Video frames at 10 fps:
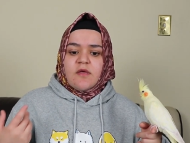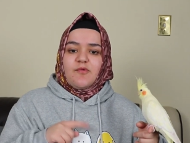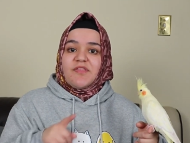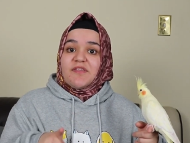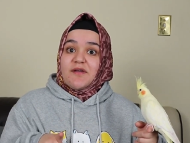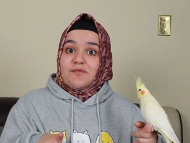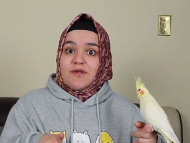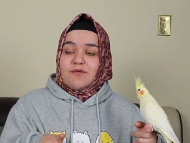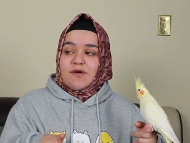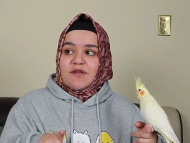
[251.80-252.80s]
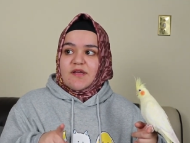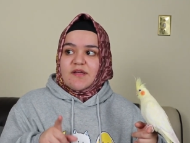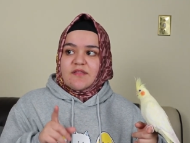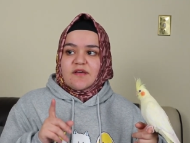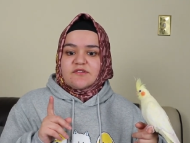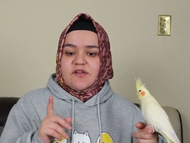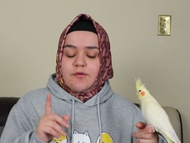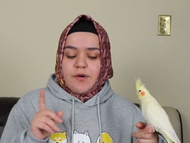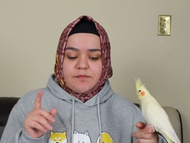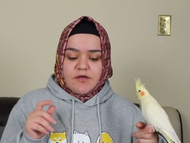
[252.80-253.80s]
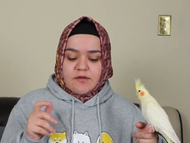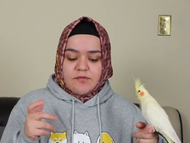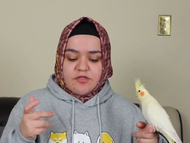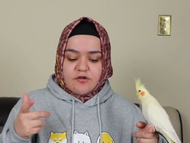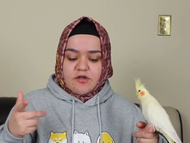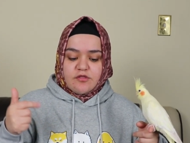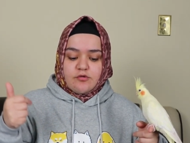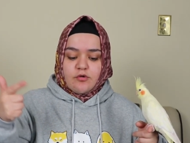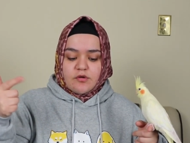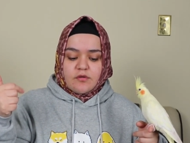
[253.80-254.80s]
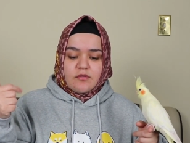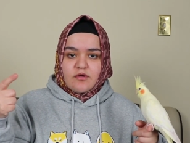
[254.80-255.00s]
One thing I really want to get is actually a reptile mister because you don't